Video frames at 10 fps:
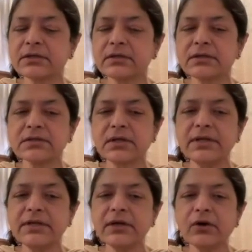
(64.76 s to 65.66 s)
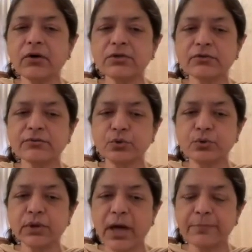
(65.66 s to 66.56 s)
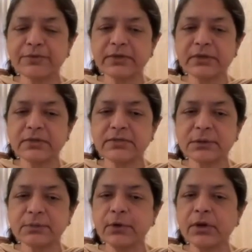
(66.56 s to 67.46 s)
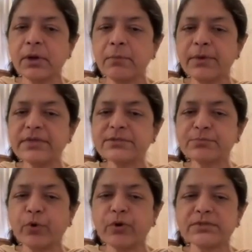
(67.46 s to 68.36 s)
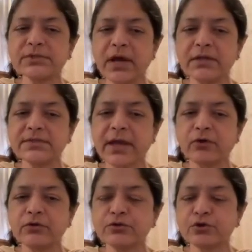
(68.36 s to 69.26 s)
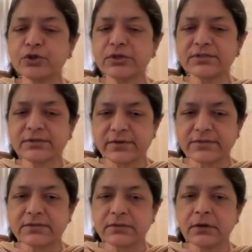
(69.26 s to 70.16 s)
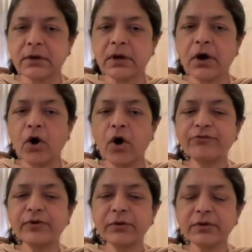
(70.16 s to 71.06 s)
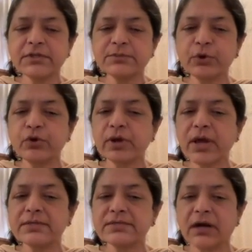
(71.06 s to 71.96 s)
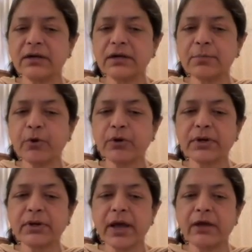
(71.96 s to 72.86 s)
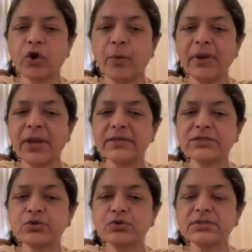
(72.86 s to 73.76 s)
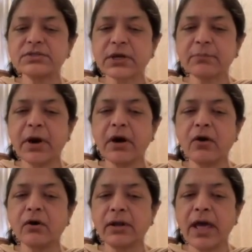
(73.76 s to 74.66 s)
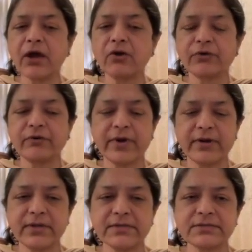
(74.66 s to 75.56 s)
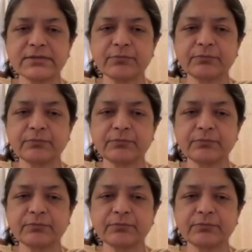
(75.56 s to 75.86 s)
is a leading cause of school absenteeism, missed sports, and psychosocial stress. Often, dysmenorrhea is underreported and normalized due to stigma or lack of awareness.